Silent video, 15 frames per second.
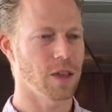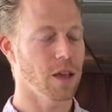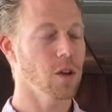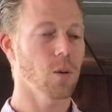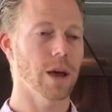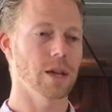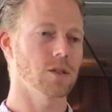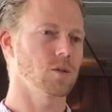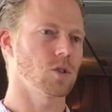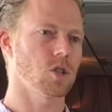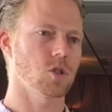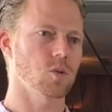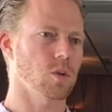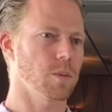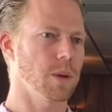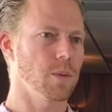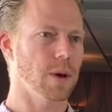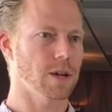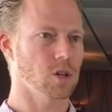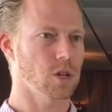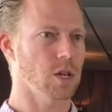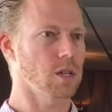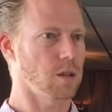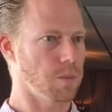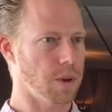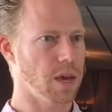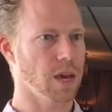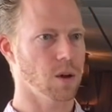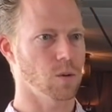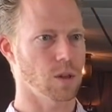The other way is just where people actually get to
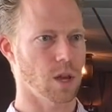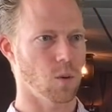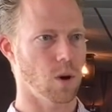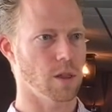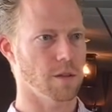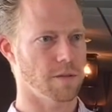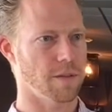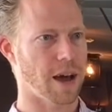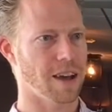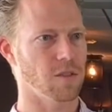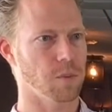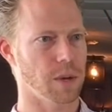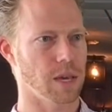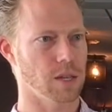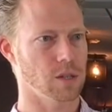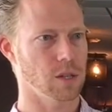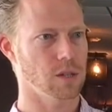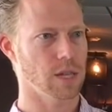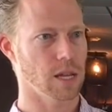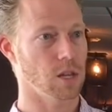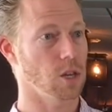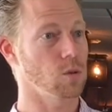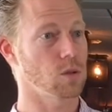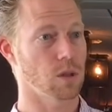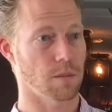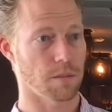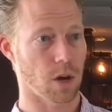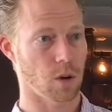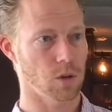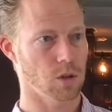pick what they want, the 5 pieces they'd use
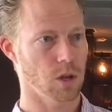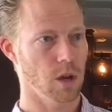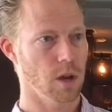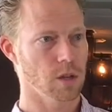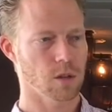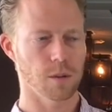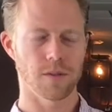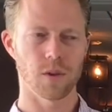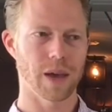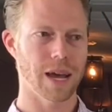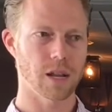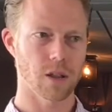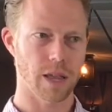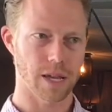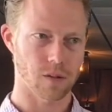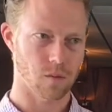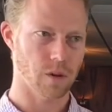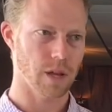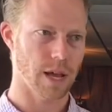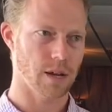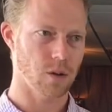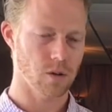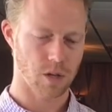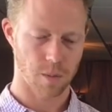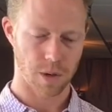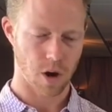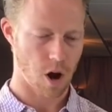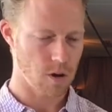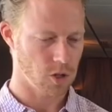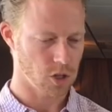the most. So if you had to really, I know it can
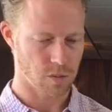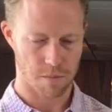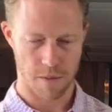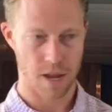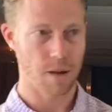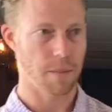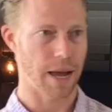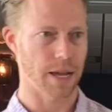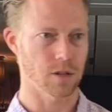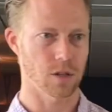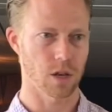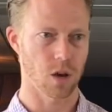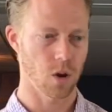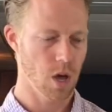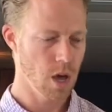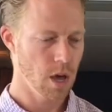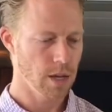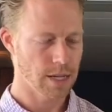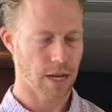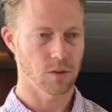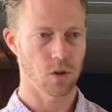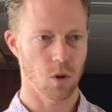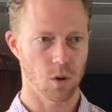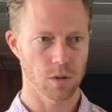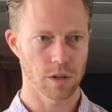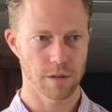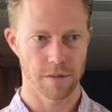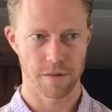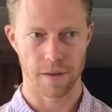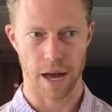be hard, just minimize though down to
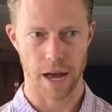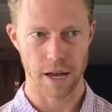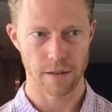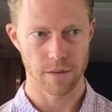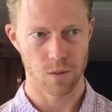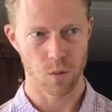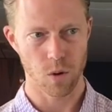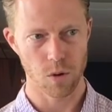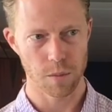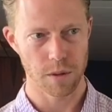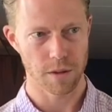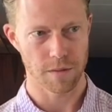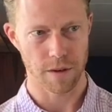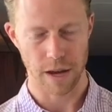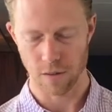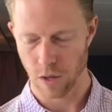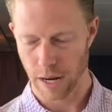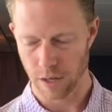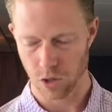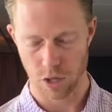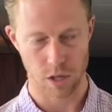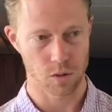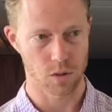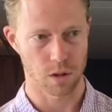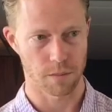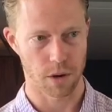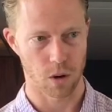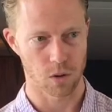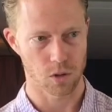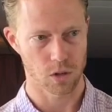only 5. What would be the 5 you'd actually use the
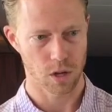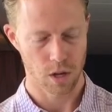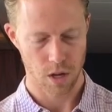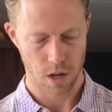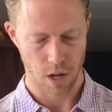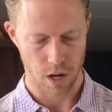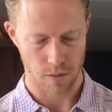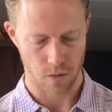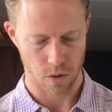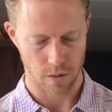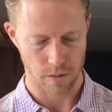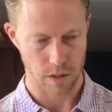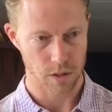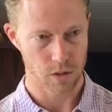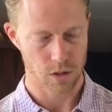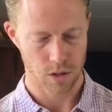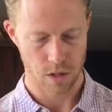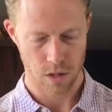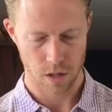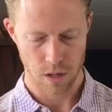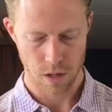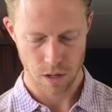most out of all of these?